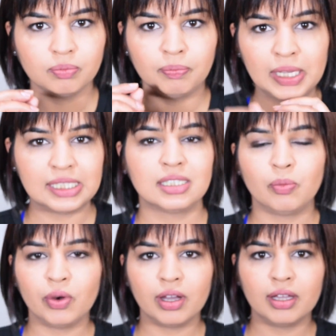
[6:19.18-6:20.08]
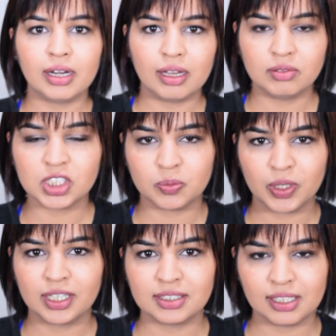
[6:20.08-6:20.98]
meet someone and just
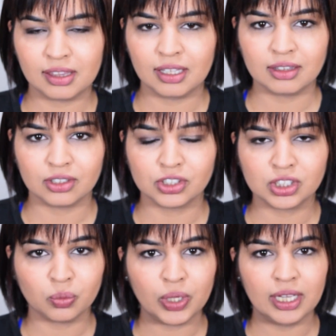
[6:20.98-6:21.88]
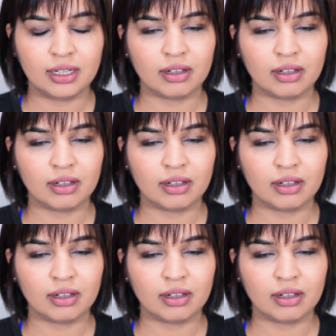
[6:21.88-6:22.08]
because they think they're sweet,